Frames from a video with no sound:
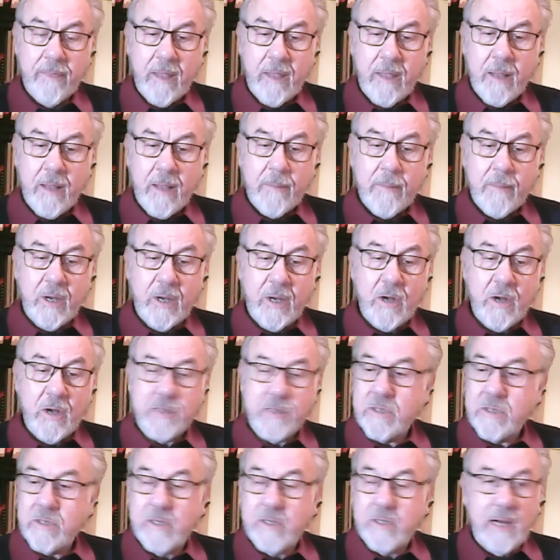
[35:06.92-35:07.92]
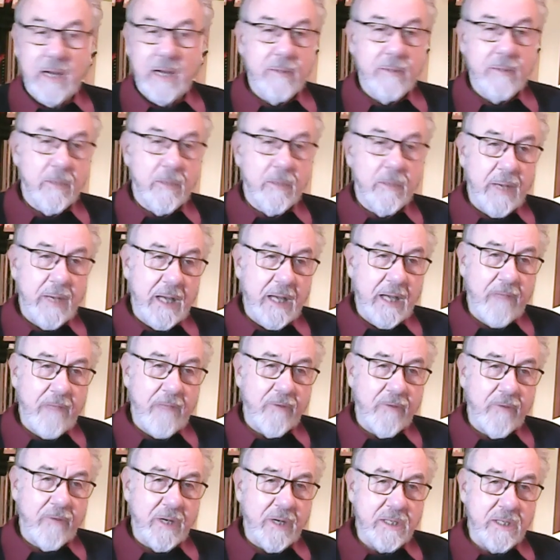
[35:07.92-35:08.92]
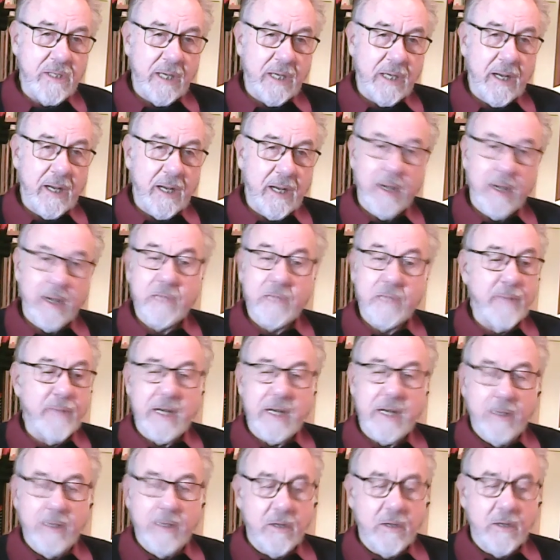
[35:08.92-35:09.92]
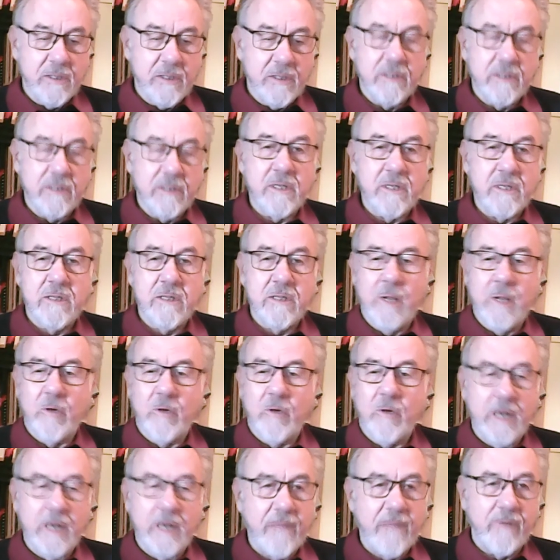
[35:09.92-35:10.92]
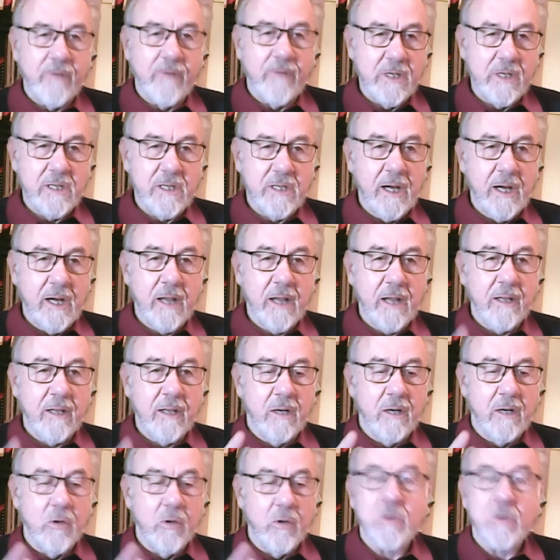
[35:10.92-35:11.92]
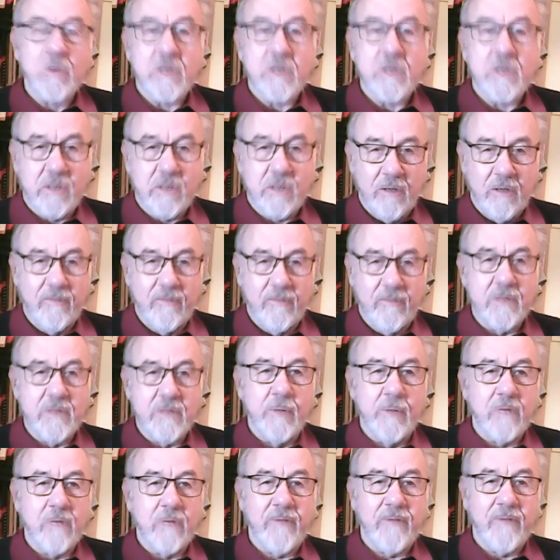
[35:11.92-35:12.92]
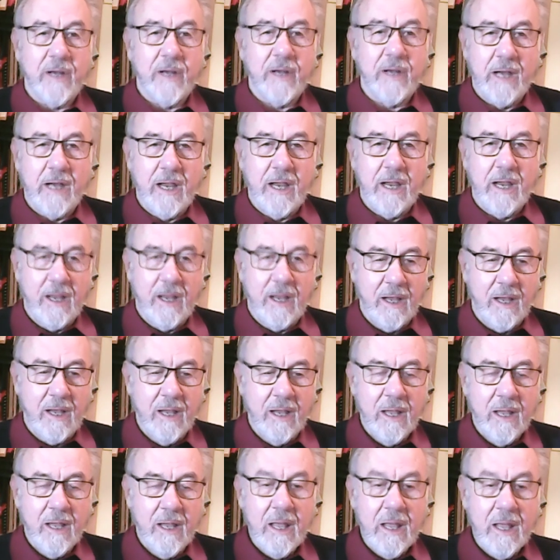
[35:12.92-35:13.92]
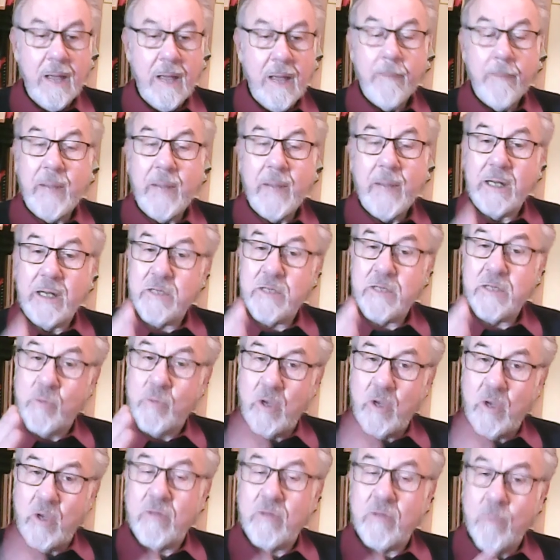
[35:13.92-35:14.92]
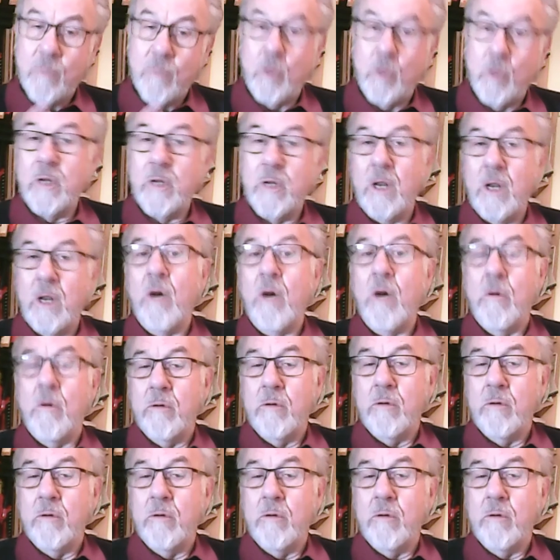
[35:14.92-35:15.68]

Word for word: because it's deemed to be an aphrodisiac. It's bloody nonsense. It's no more an aphrodisiac than a horse's hoof. It's modified hair, but it's worth more than gold,